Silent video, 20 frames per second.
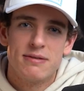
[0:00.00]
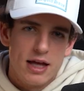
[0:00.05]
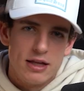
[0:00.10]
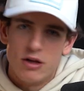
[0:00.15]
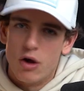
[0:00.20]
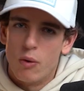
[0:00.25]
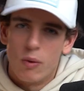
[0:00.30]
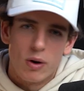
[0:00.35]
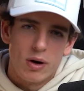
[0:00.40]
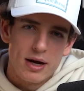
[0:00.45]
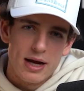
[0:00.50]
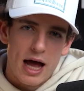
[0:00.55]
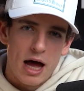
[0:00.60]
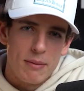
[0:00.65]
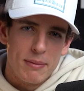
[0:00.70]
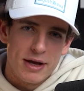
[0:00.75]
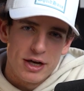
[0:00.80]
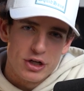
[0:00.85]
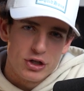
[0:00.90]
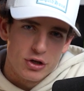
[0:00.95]
And don't worry, I'll
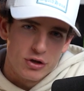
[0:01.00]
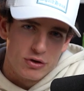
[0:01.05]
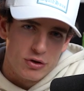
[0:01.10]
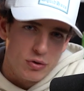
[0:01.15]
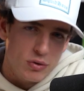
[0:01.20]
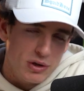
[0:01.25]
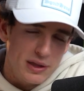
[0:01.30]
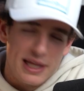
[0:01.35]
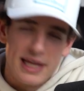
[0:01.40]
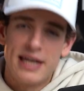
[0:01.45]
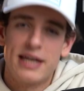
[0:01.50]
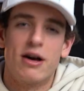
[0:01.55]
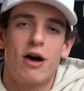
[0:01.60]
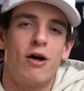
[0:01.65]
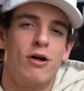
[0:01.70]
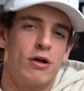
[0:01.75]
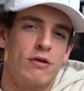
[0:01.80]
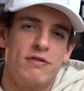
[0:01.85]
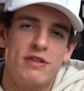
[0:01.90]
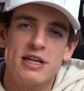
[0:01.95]
make sure to link
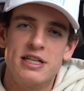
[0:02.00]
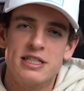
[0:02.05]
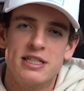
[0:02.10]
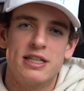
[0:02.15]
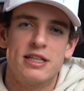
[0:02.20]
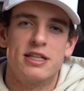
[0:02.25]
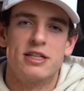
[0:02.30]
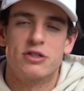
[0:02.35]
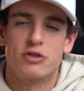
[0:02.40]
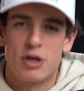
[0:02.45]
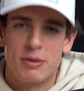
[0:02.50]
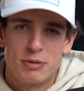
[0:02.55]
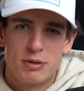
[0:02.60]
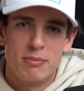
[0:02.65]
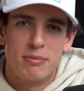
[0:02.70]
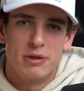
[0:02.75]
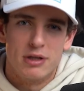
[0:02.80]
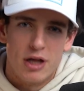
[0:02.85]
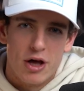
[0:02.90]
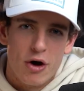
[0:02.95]
all of these in the description
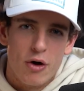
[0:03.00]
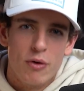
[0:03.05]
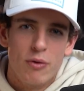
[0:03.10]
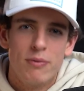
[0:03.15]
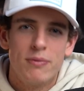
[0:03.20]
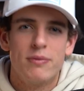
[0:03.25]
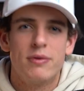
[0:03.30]
below.